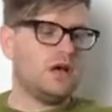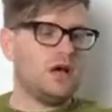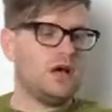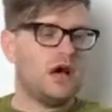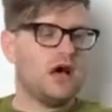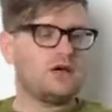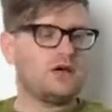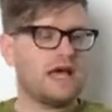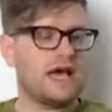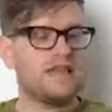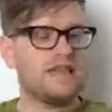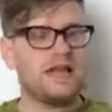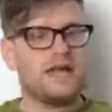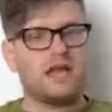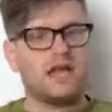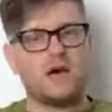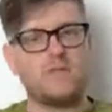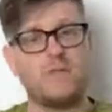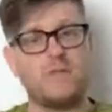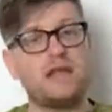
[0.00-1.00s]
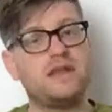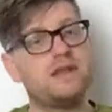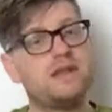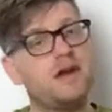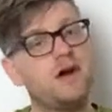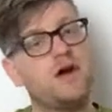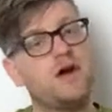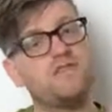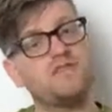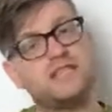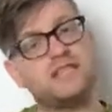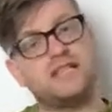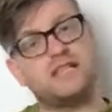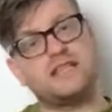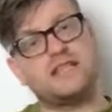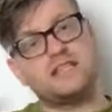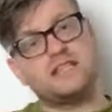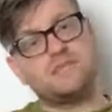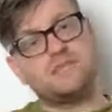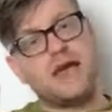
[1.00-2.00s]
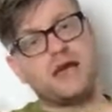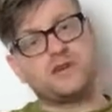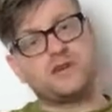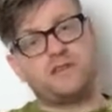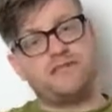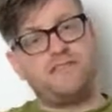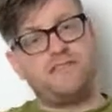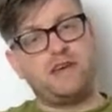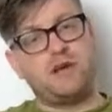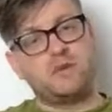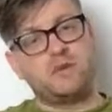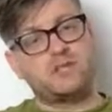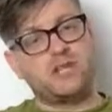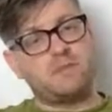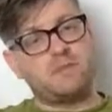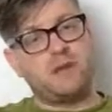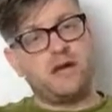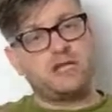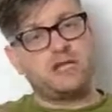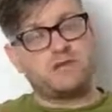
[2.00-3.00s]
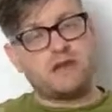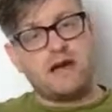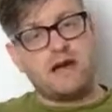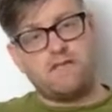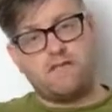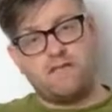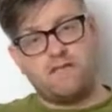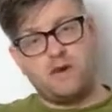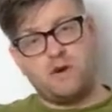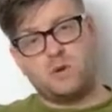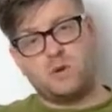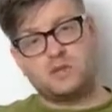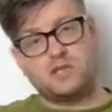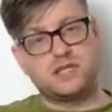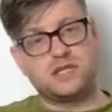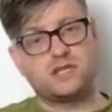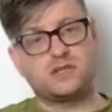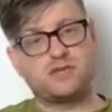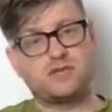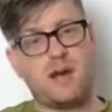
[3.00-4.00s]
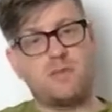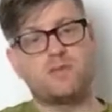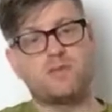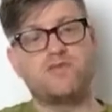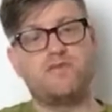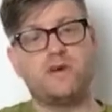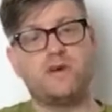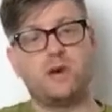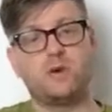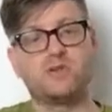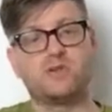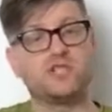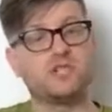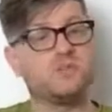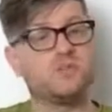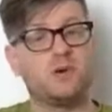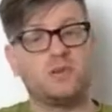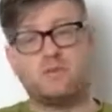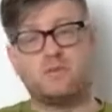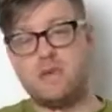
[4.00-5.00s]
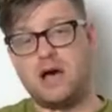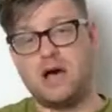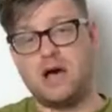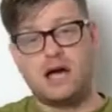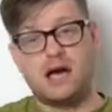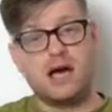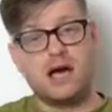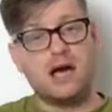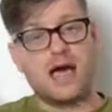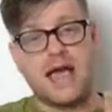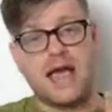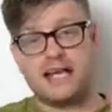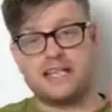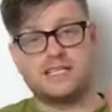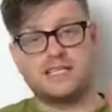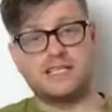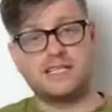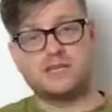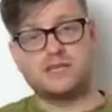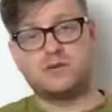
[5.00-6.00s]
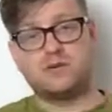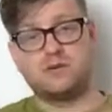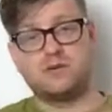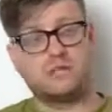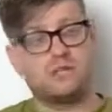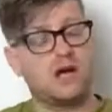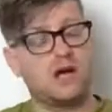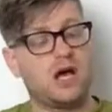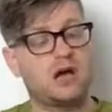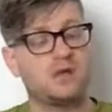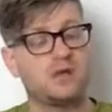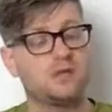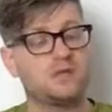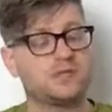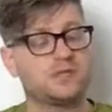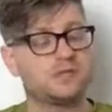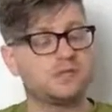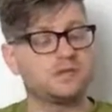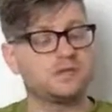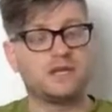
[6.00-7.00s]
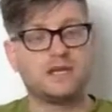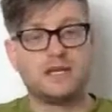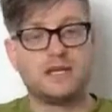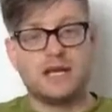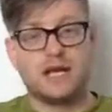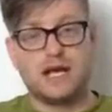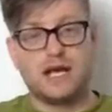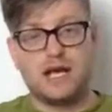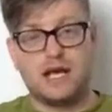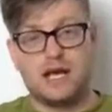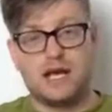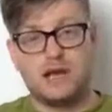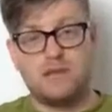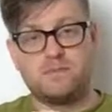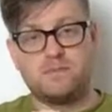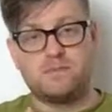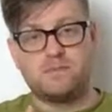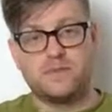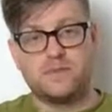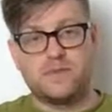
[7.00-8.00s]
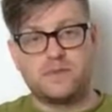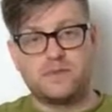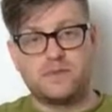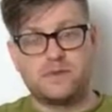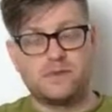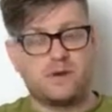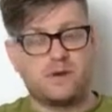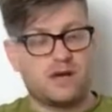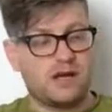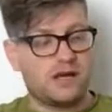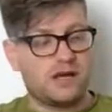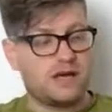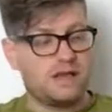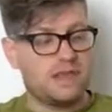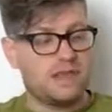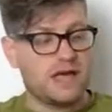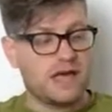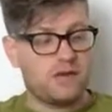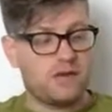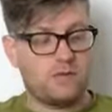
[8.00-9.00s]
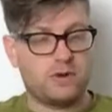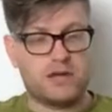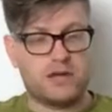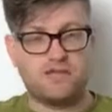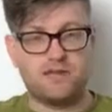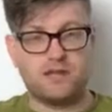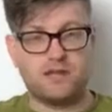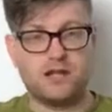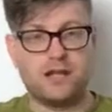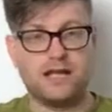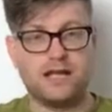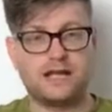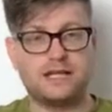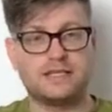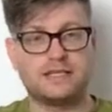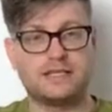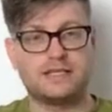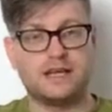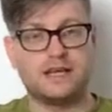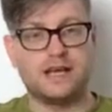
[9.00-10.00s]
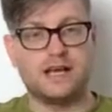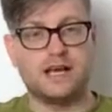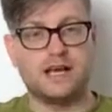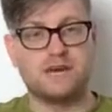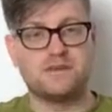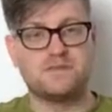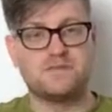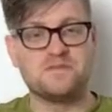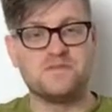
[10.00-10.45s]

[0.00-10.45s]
Okay then, and obviously there's some extra fields like the pitch around fields and the Scrabble fields. Just put X's or O's in there, whatever you like. Oh,